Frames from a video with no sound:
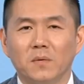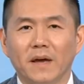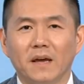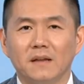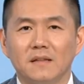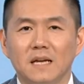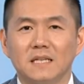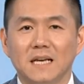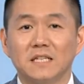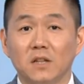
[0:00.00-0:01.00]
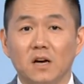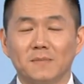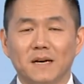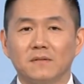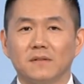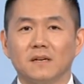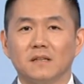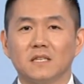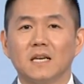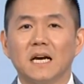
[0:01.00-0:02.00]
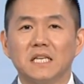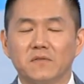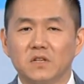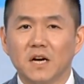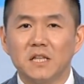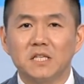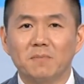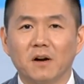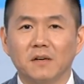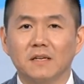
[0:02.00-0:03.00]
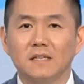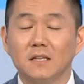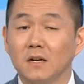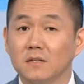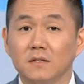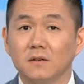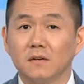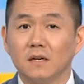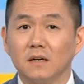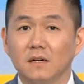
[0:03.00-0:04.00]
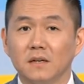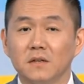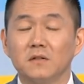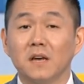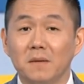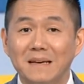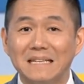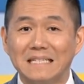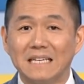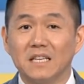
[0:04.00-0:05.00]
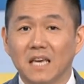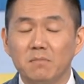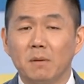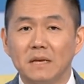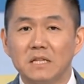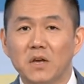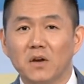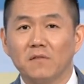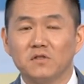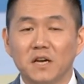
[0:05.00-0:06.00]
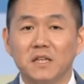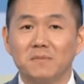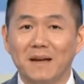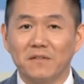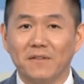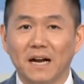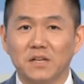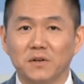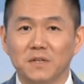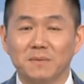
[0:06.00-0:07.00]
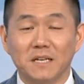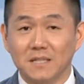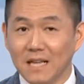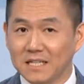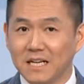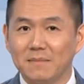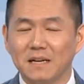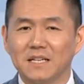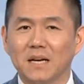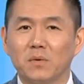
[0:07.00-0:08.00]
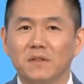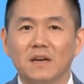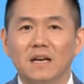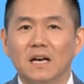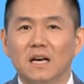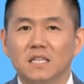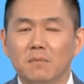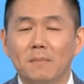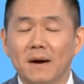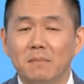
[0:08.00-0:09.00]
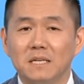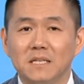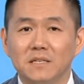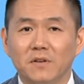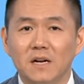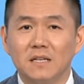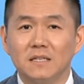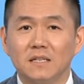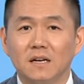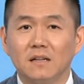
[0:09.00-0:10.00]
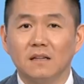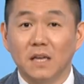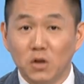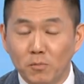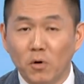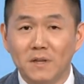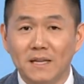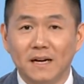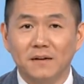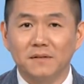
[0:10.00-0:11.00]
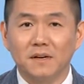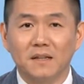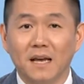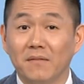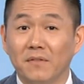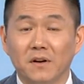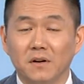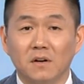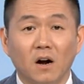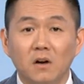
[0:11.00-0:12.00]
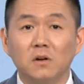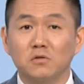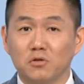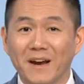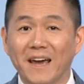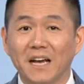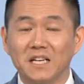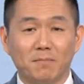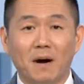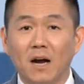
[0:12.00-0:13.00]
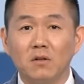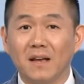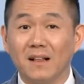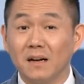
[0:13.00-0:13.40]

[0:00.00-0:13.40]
a way, that says a lot about the, the size of the Chinese market and also, uh, you know, the ability, the capability of Chinese manufacturers? Because last time I checked with some of my business friends, uh, like you pointed out, uh, they have their cargo trains piling